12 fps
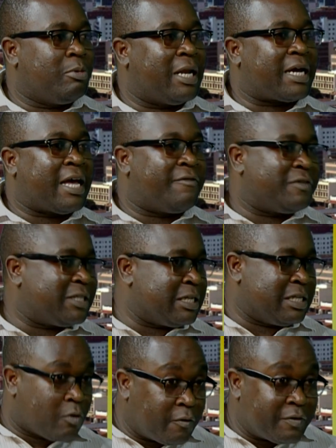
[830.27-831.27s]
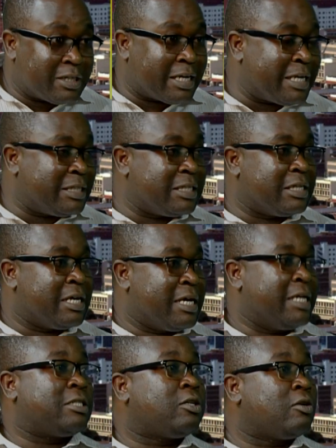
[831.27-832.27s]
Like I have said, the COVID-19
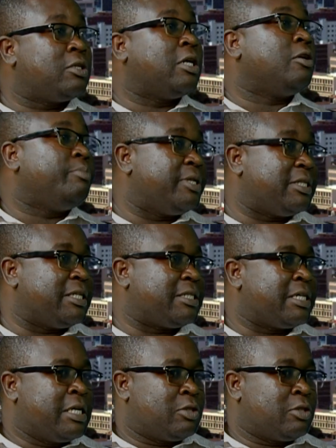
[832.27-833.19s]
has slowed down business.